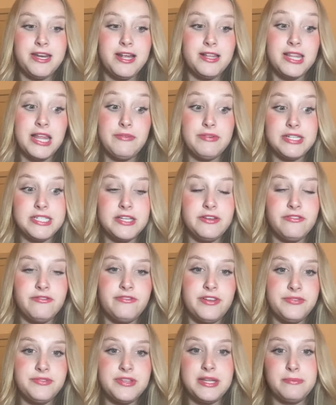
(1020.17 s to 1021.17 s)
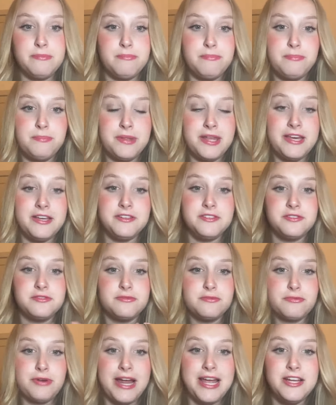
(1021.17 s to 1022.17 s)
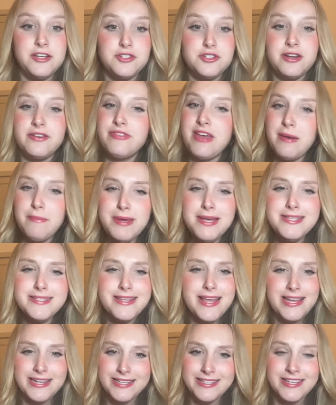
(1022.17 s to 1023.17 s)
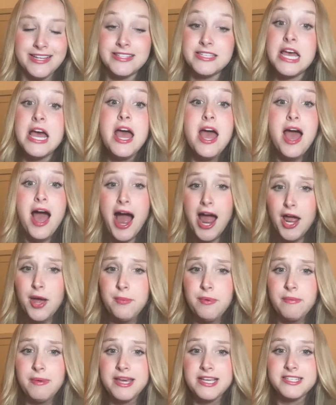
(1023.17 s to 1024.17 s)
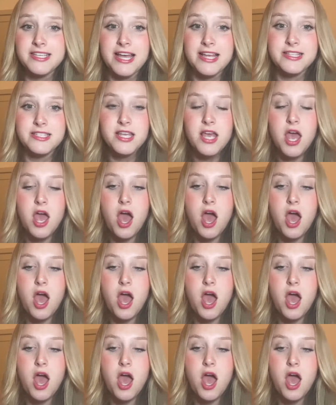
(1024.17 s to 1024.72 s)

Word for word: 11th to 15th place range, if that makes any sense. I hope it makes sense.